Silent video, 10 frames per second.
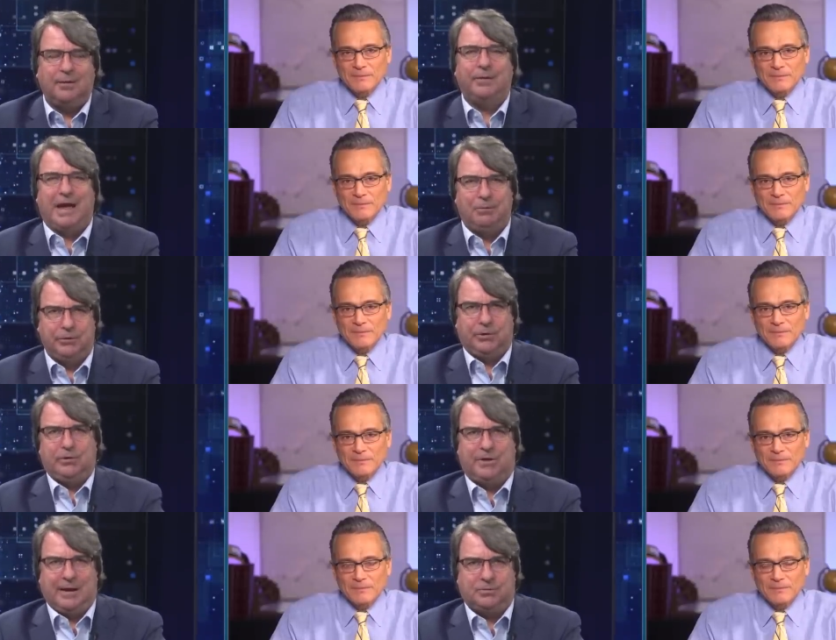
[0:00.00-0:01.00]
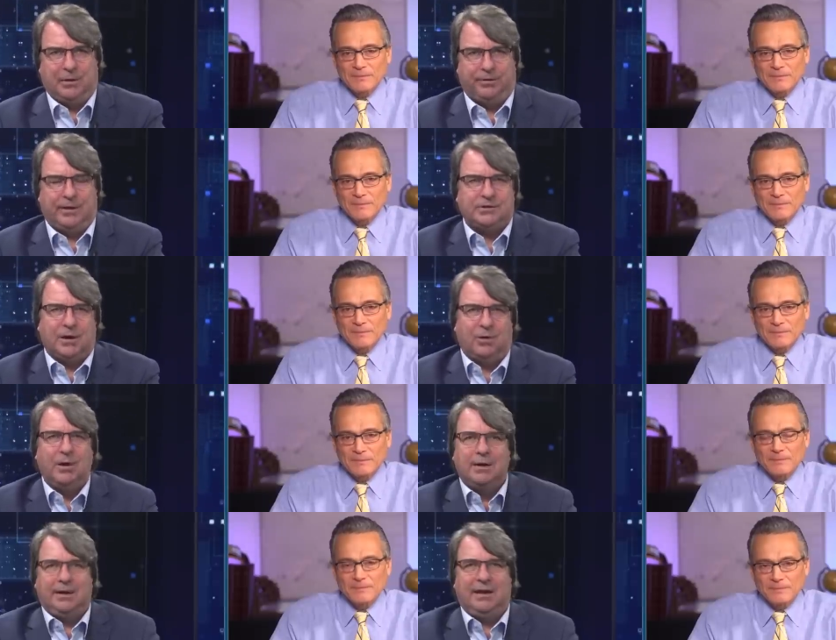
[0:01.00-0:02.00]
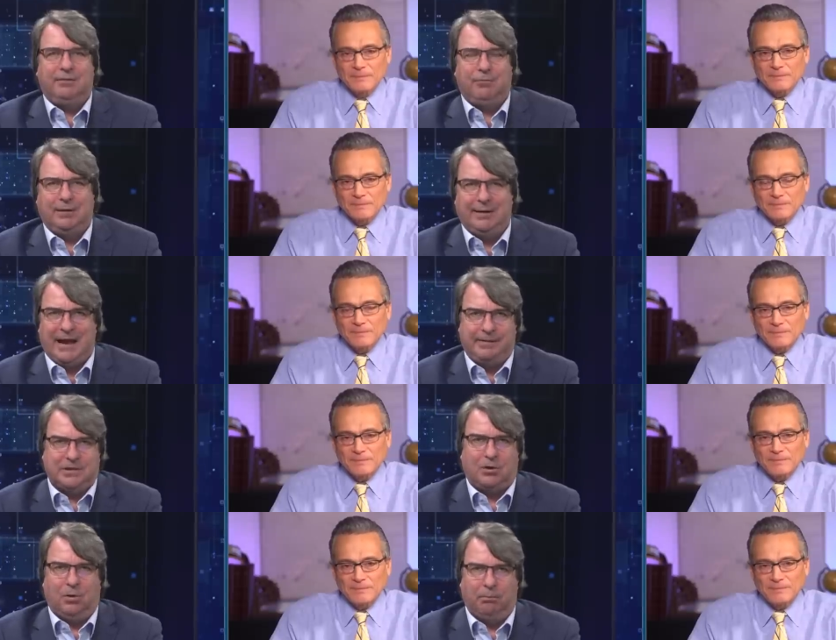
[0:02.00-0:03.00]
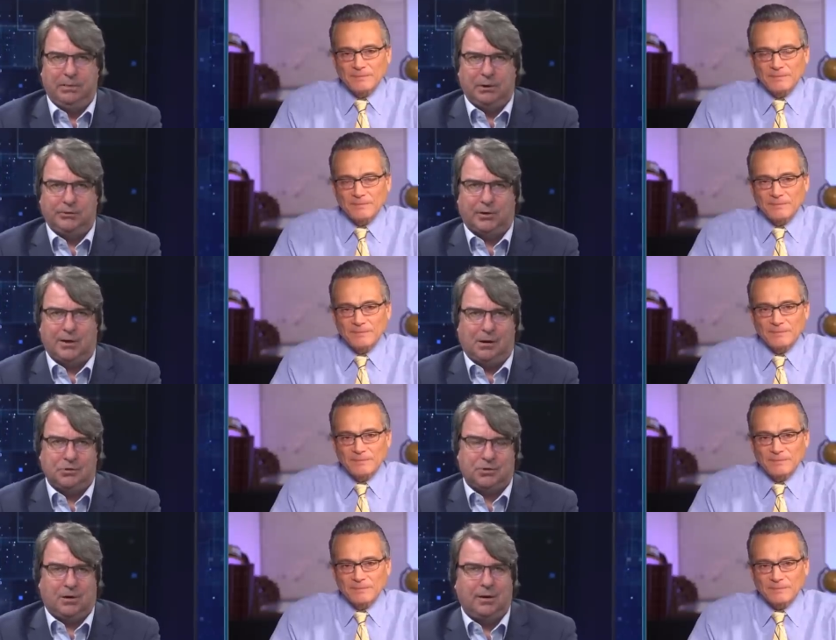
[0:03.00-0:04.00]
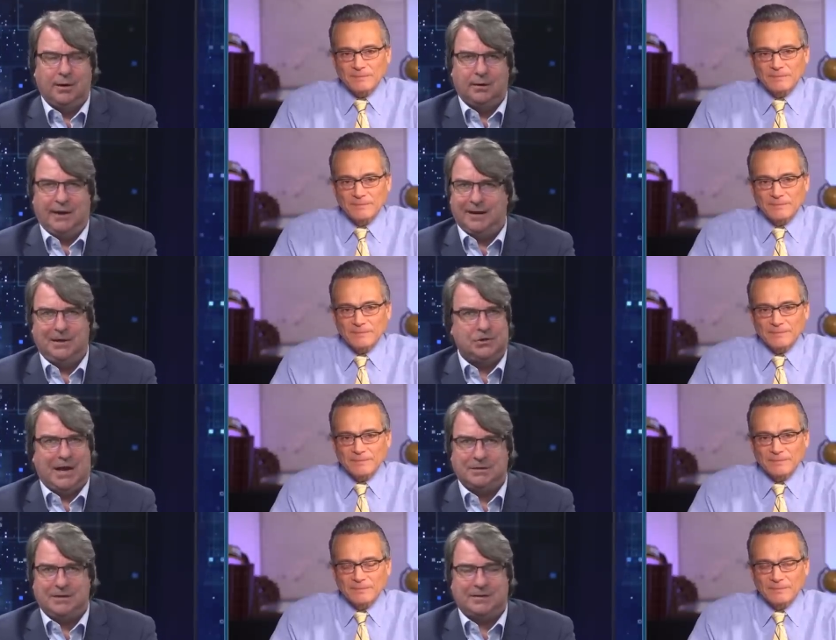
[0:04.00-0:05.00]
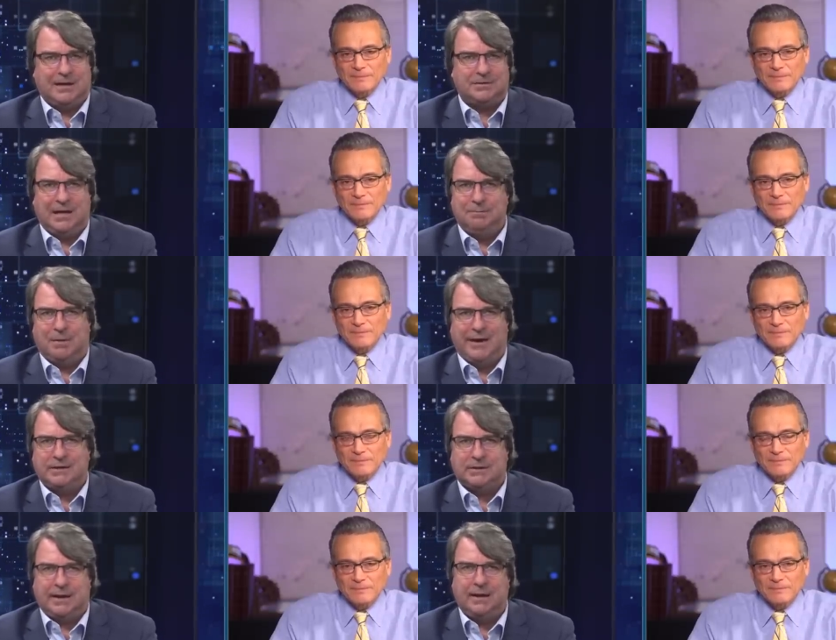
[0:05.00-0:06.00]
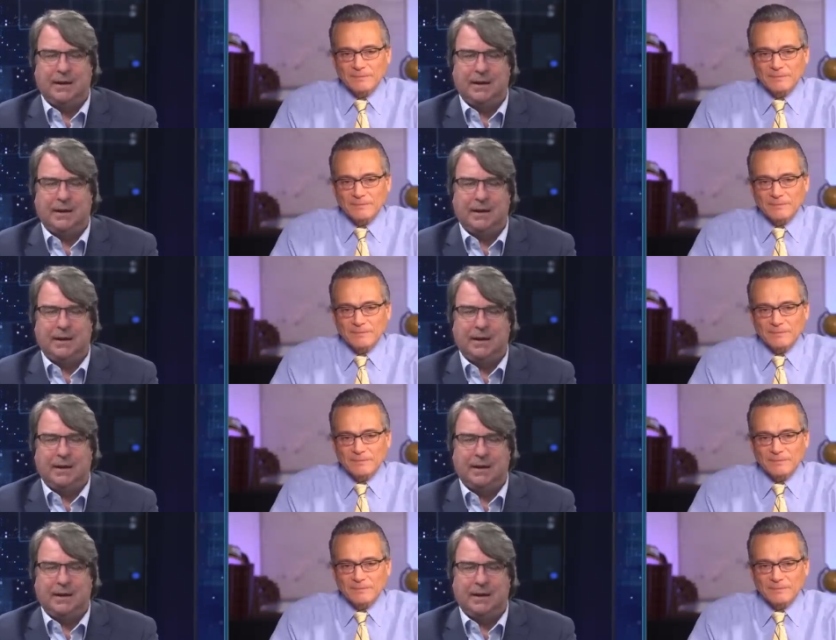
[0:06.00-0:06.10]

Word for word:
Speaker 1: they will do things with it. So he really had this whole builder culture. Andy Jassy has that same mindset.